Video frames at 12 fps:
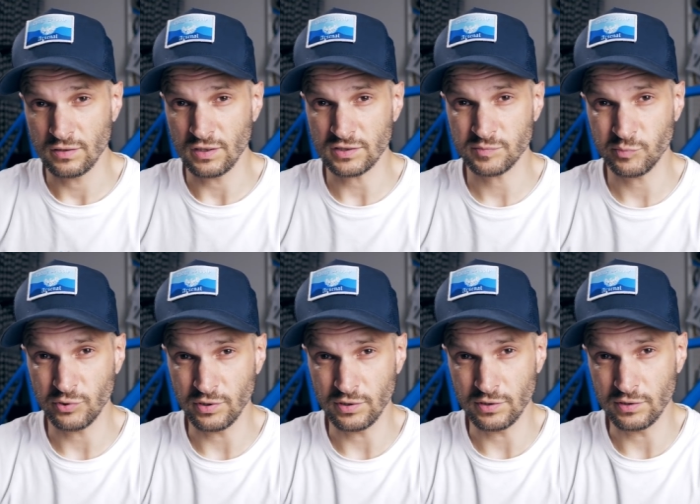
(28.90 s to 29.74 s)
Just
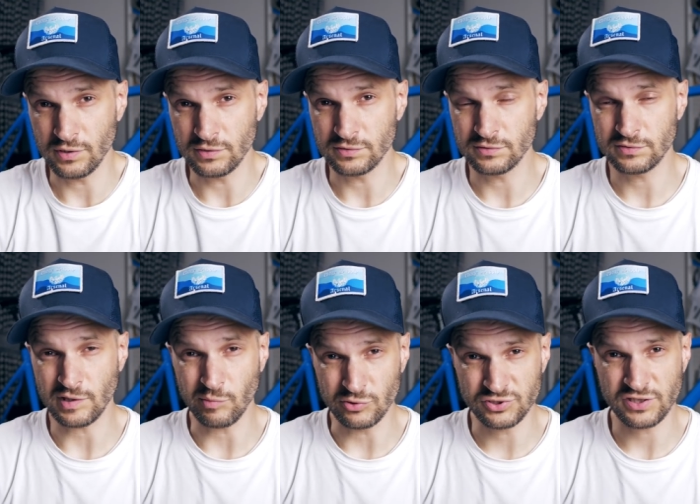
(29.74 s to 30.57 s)
put a
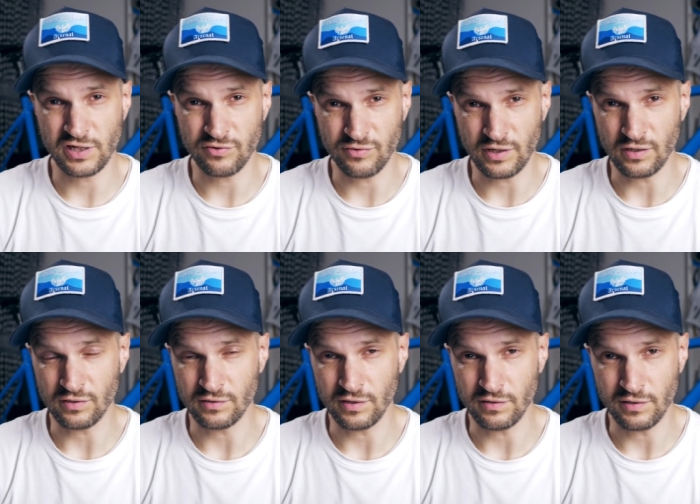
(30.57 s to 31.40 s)
double chain ring
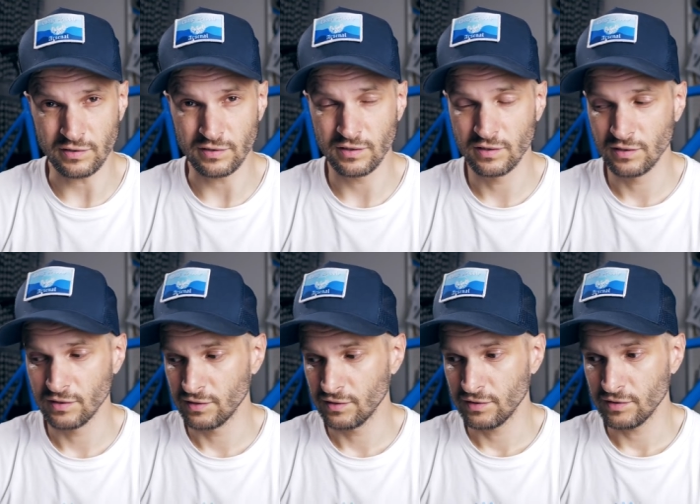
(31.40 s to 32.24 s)
on there and
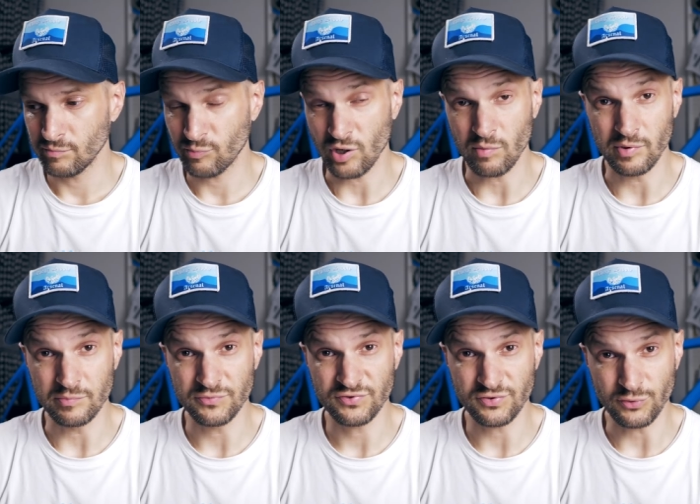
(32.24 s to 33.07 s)

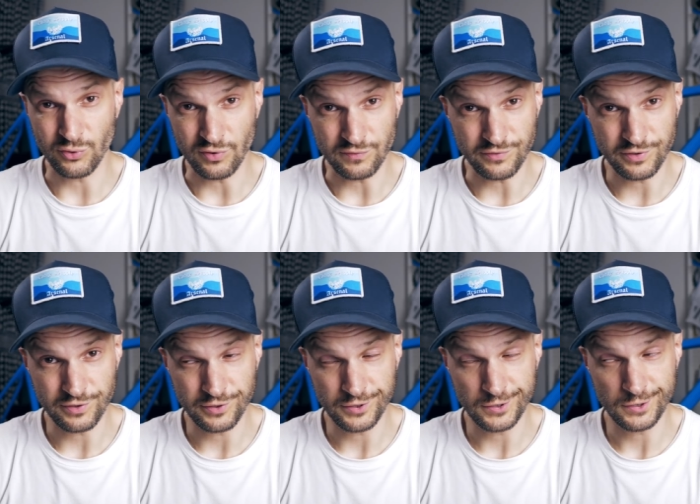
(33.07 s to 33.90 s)
problem solved.
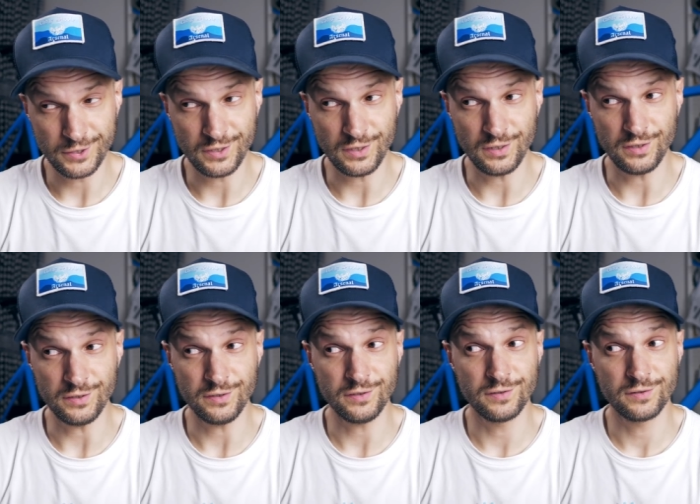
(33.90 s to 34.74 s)

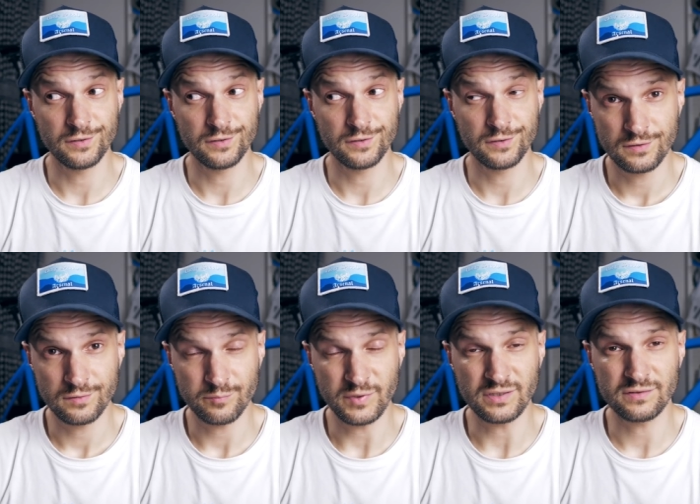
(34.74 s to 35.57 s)
Hey.
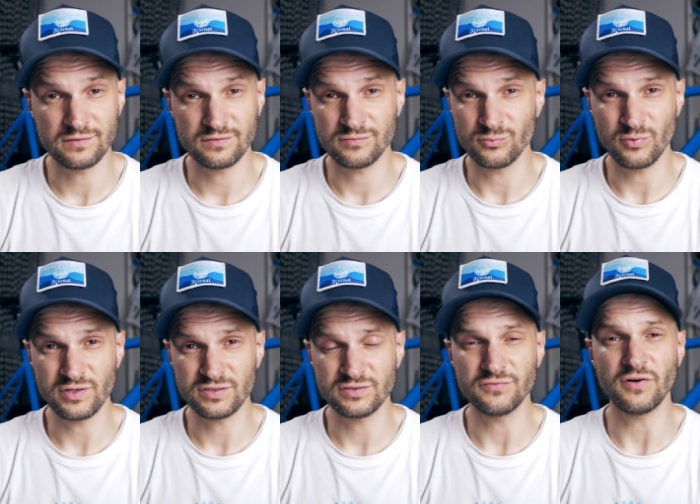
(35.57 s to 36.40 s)
But
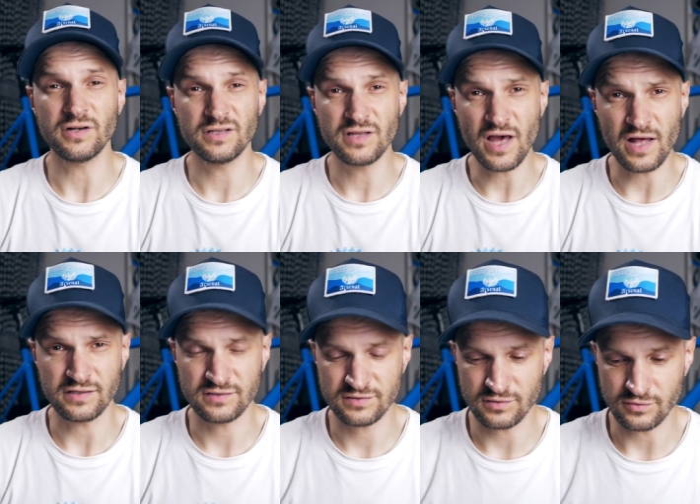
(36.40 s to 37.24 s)
where's the fun in
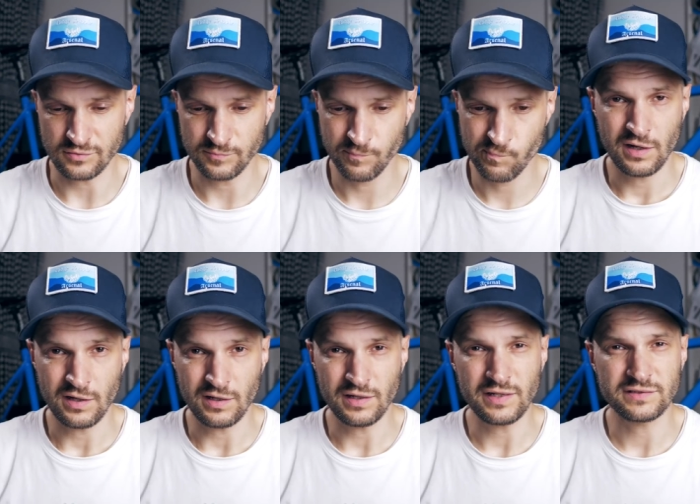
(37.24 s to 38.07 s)
that? So
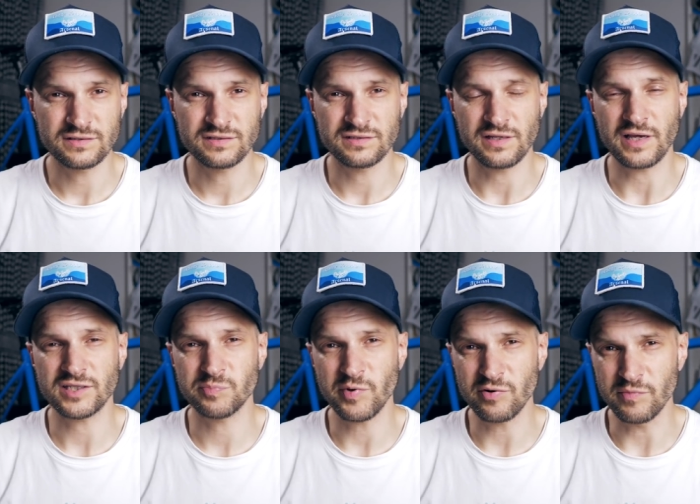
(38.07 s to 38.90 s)
let's
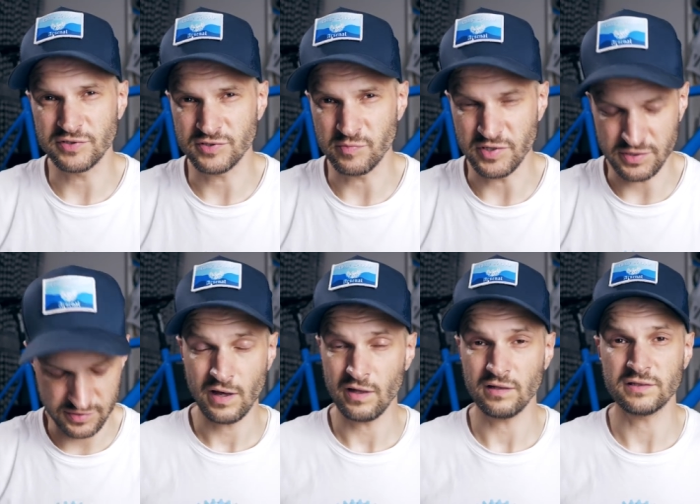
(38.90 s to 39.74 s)
experiment a
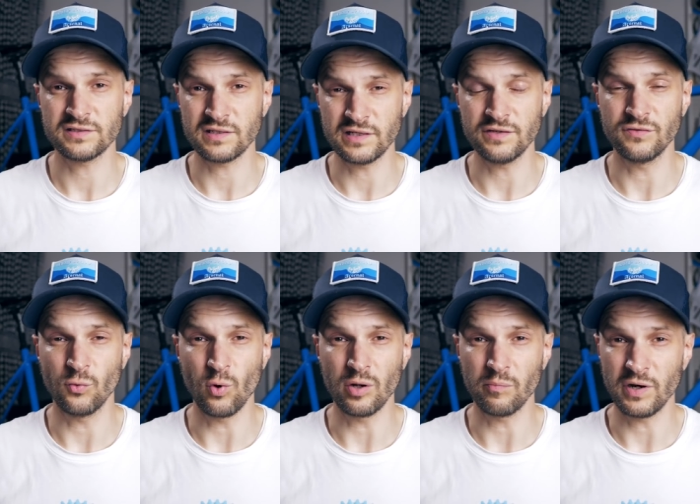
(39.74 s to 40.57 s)
bit and let's leave the
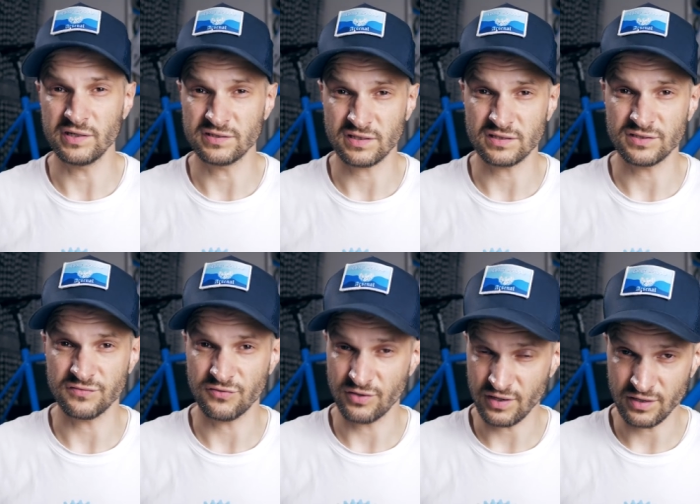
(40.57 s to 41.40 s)
one by discussion
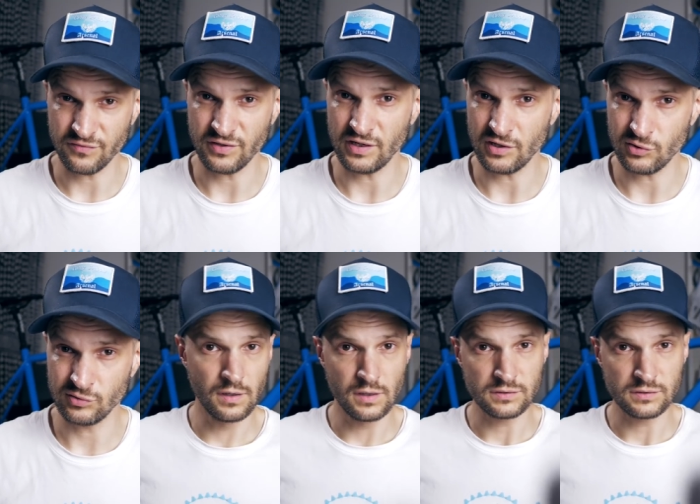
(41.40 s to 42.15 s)
for another video.